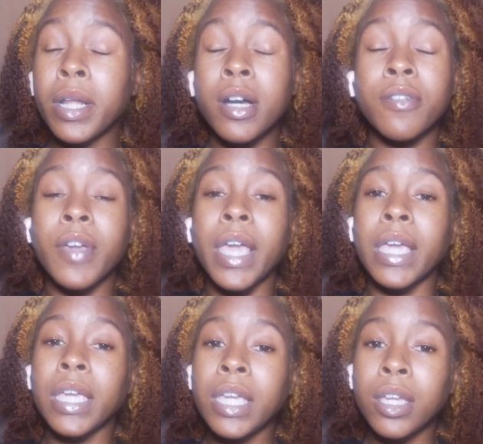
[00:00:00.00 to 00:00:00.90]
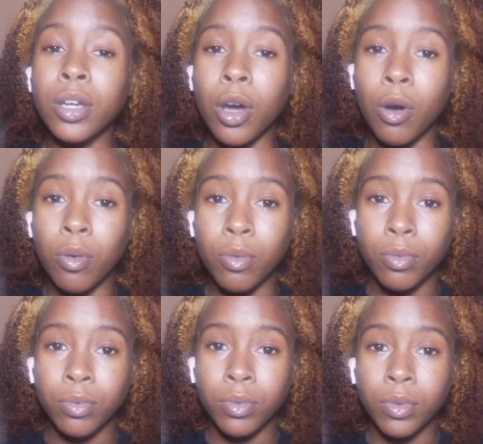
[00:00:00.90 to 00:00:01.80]
of a ego
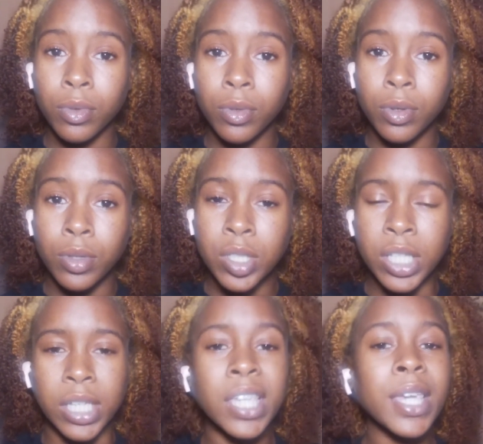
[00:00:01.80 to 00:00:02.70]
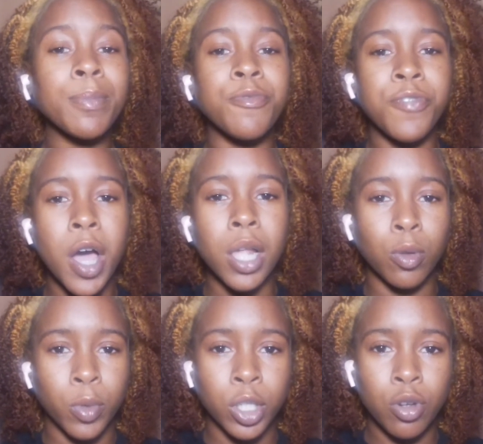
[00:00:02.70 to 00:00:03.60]
to keep
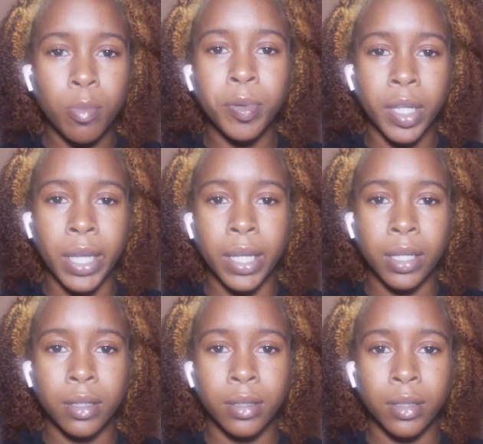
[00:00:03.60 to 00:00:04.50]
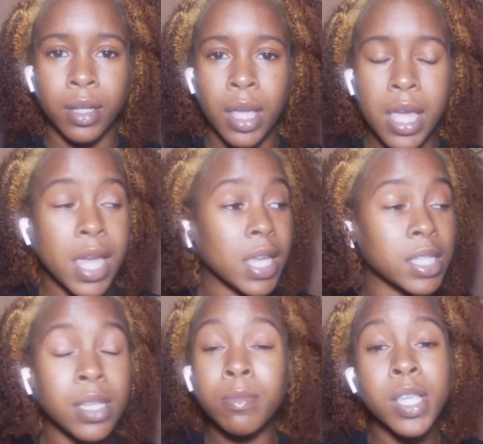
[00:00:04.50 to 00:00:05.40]
following your plan. And
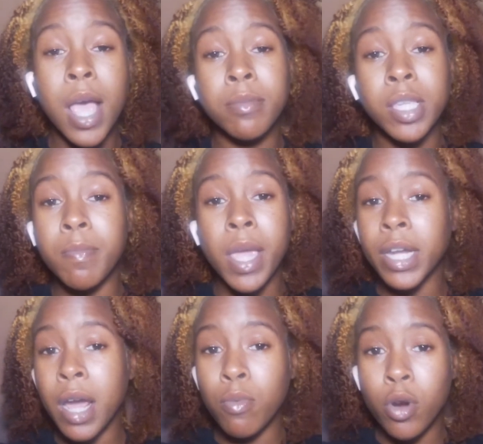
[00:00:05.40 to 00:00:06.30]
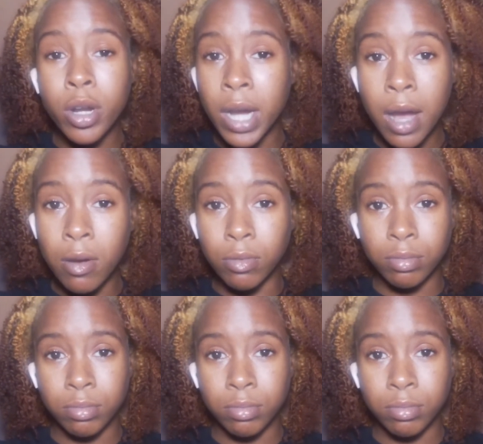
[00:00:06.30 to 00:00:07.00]
sometimes it may not work out.